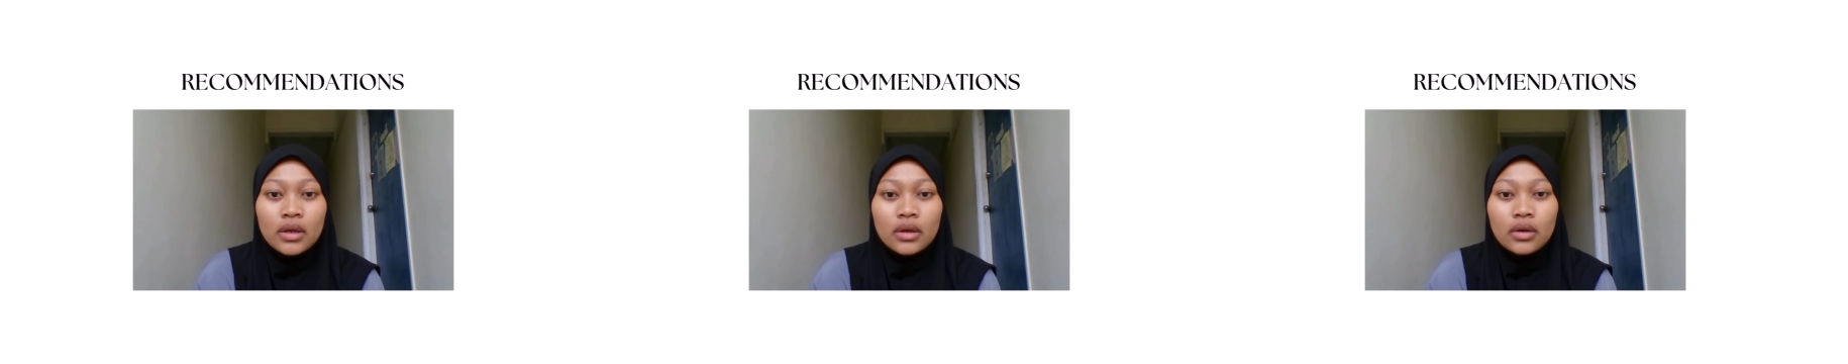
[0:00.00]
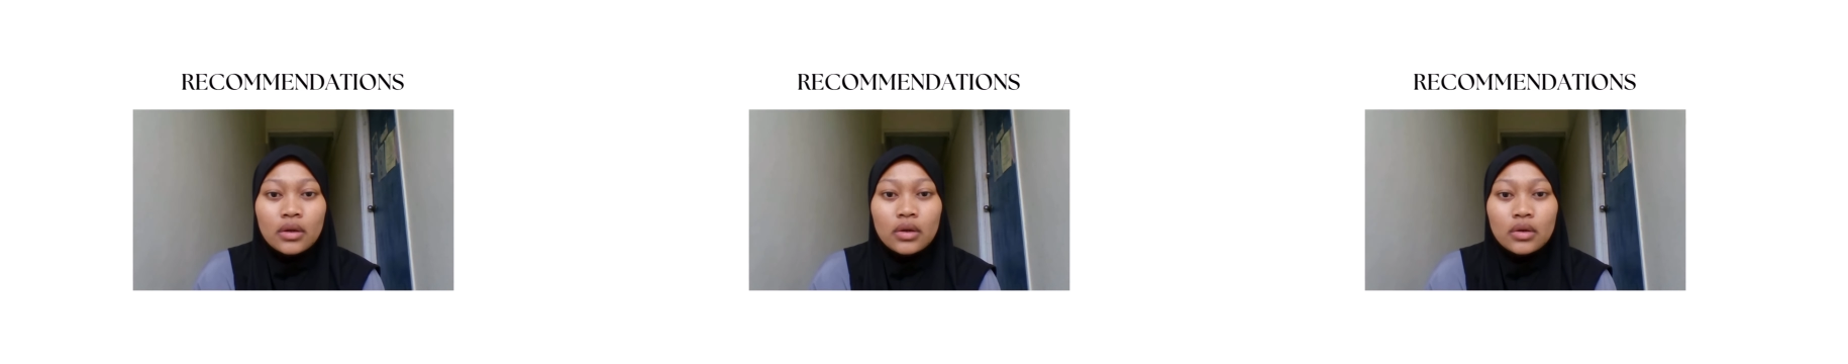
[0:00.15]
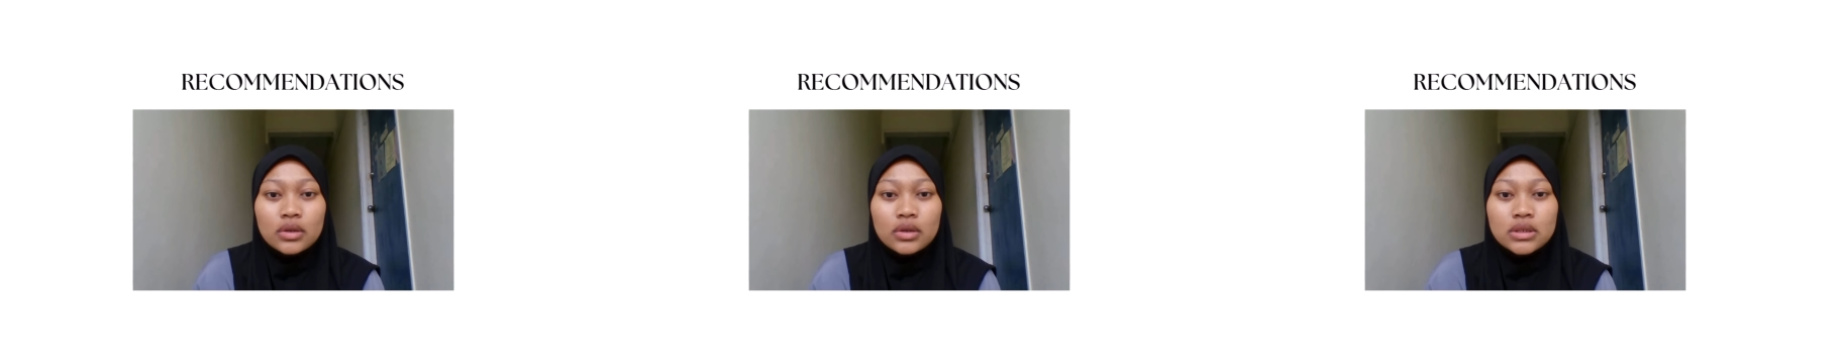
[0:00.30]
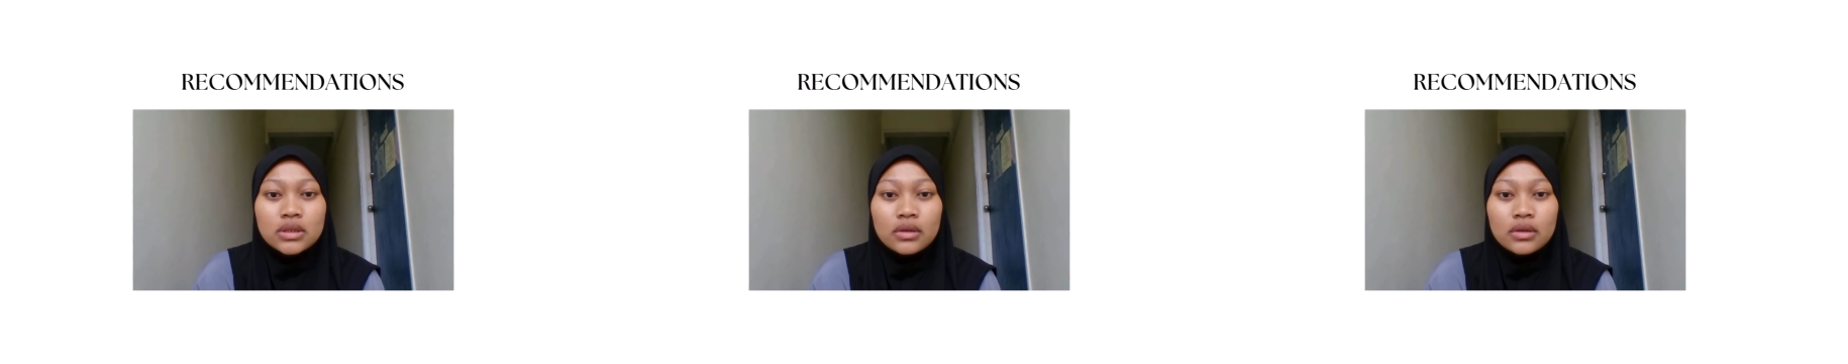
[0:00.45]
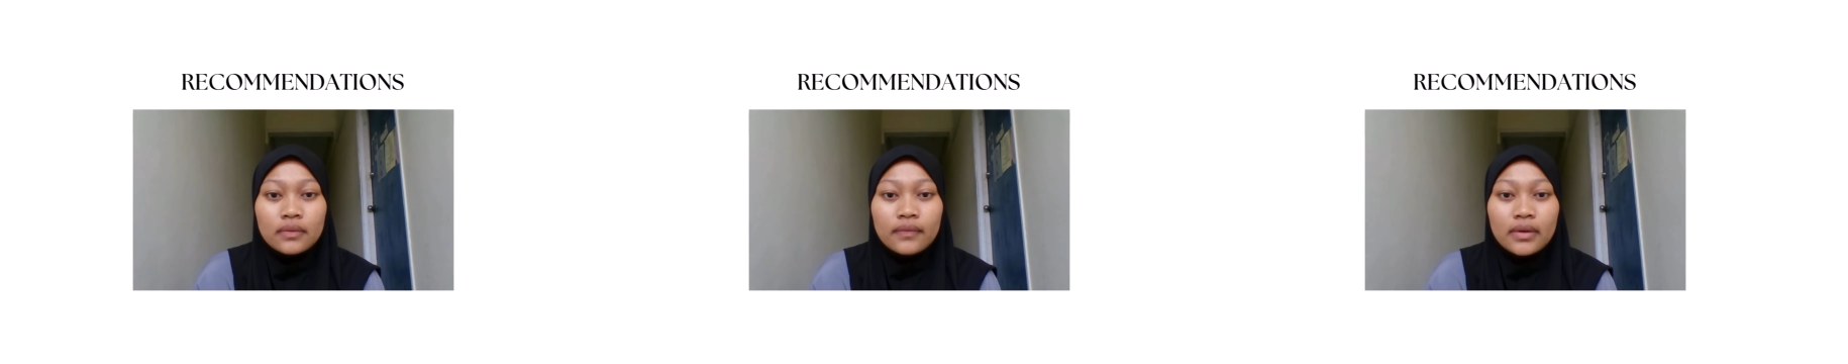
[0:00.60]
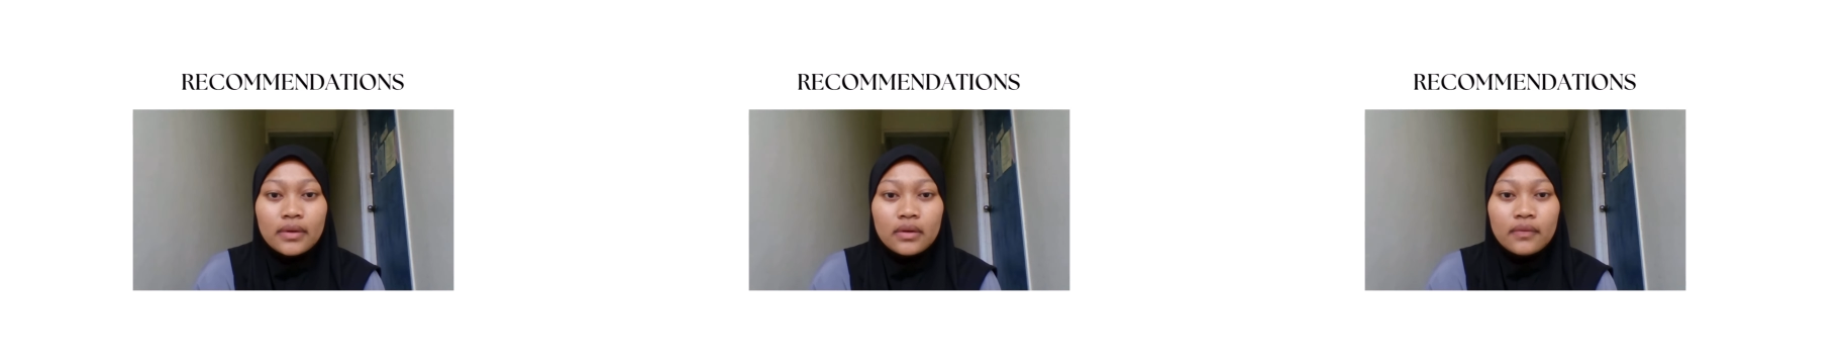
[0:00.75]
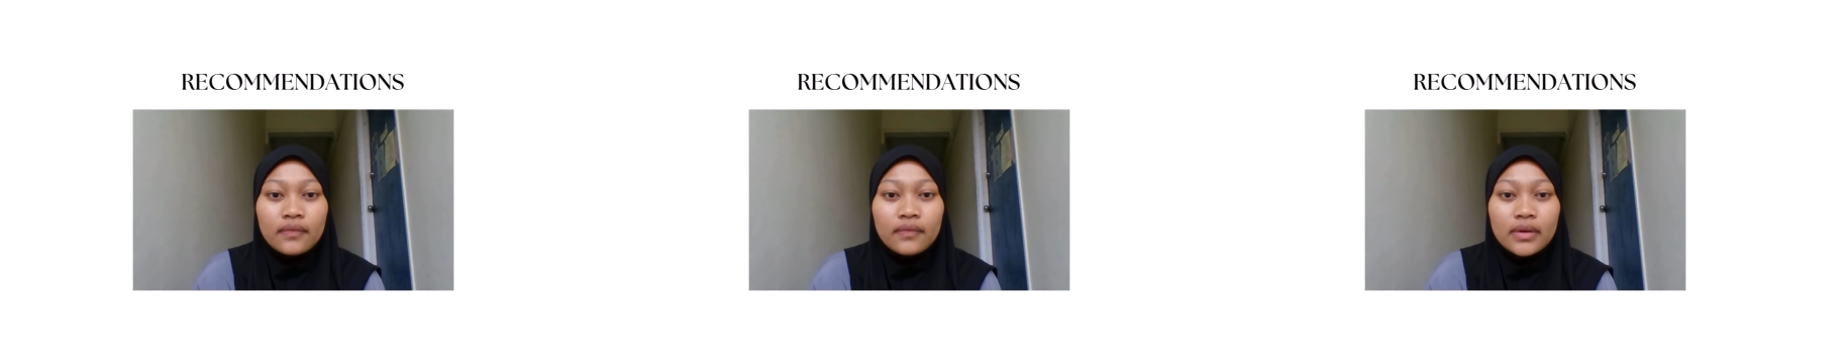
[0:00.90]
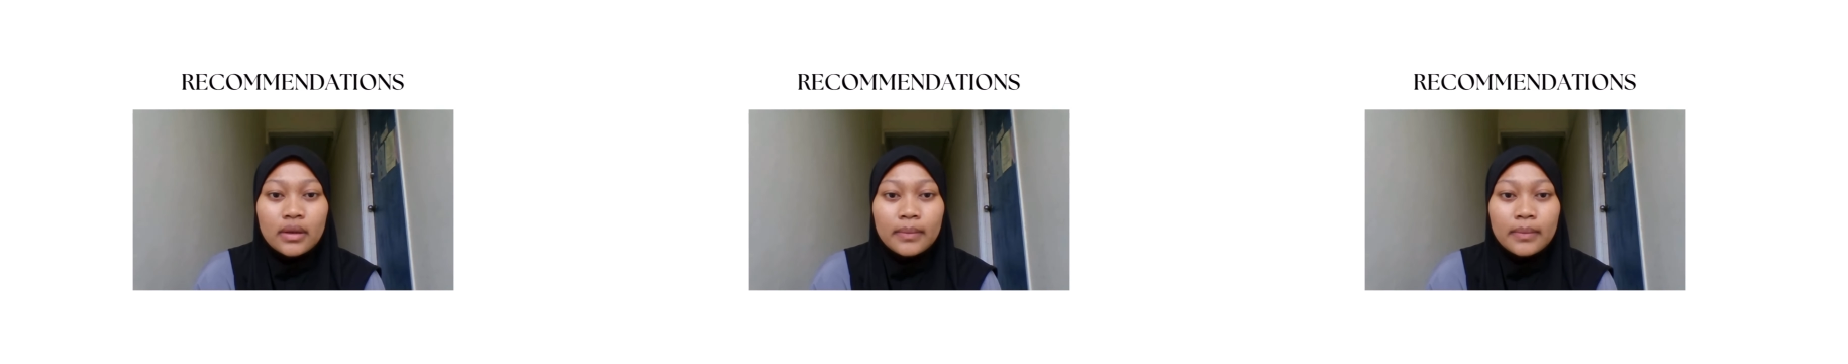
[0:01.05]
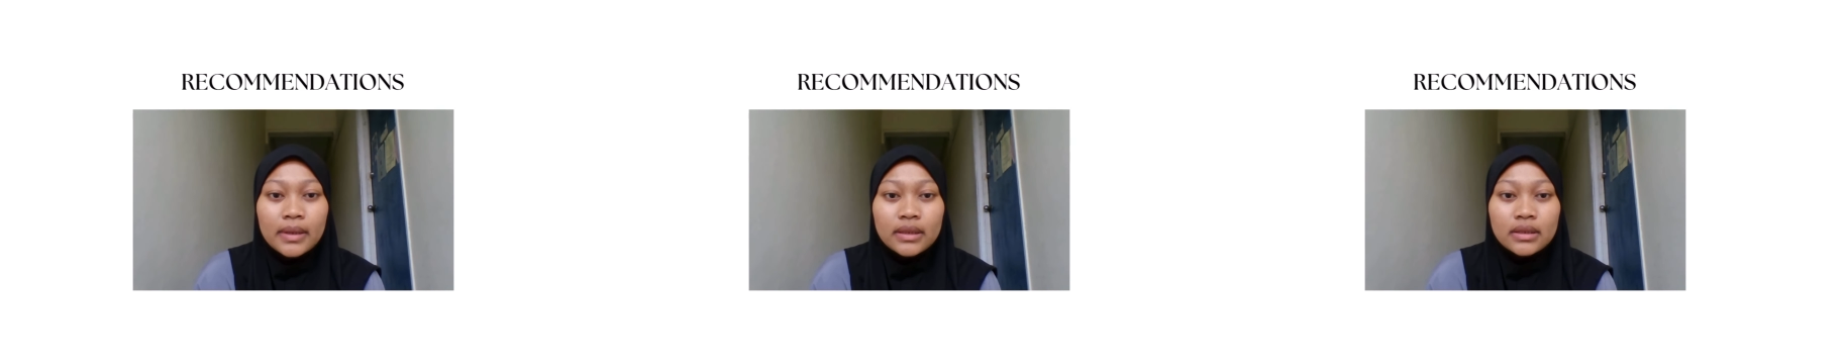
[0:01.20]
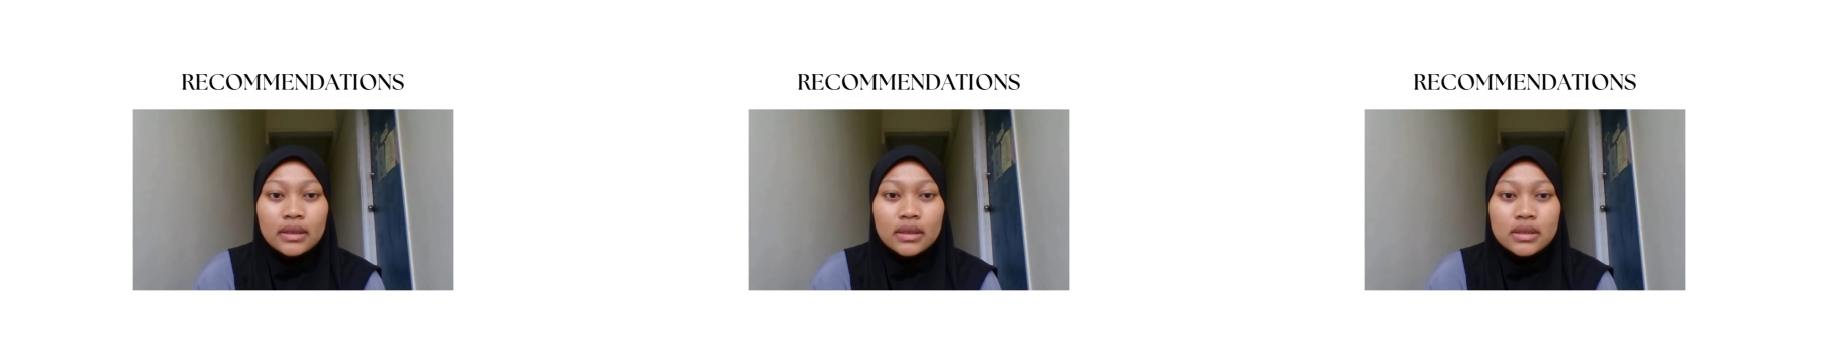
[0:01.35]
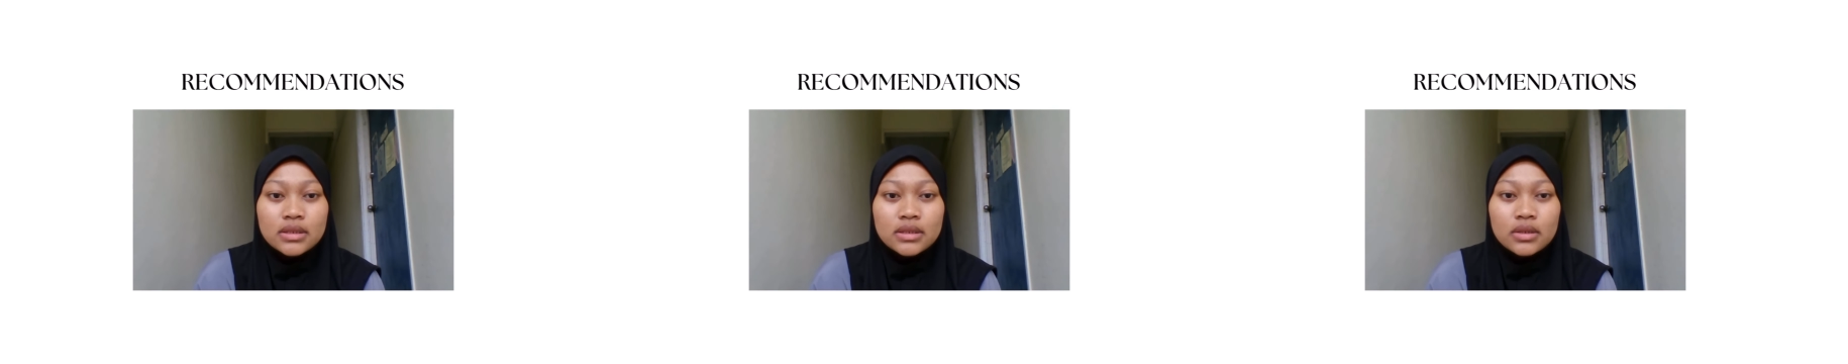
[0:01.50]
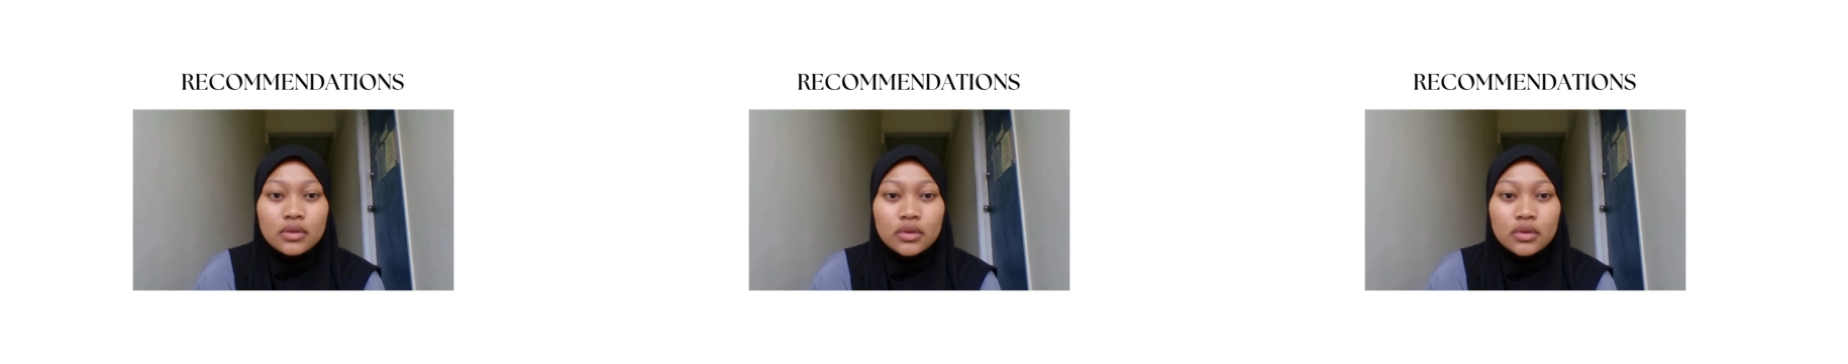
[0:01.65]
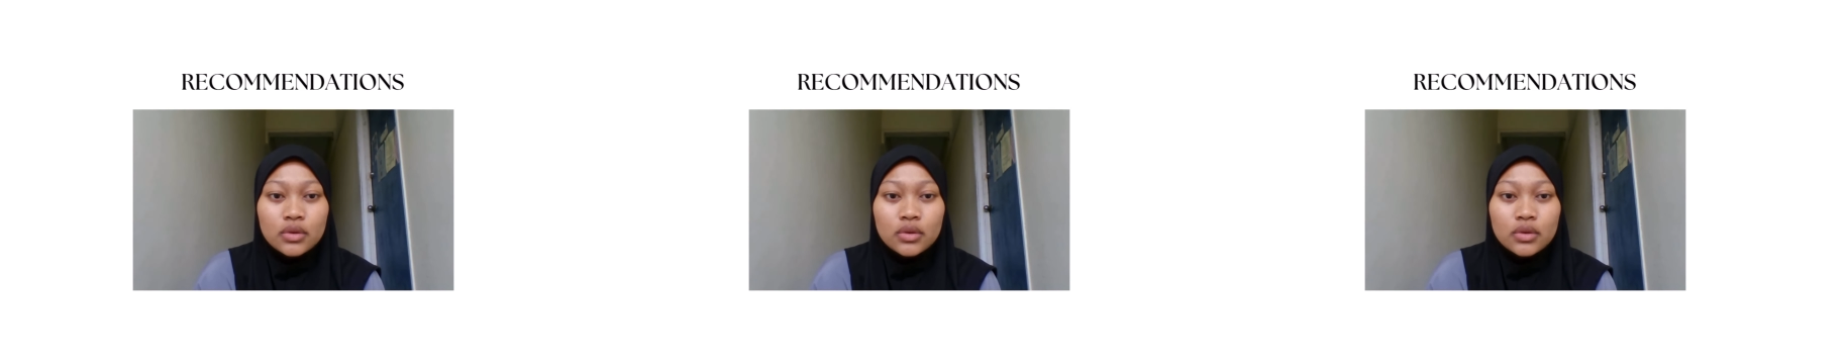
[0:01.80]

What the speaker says: Cross-verify methods.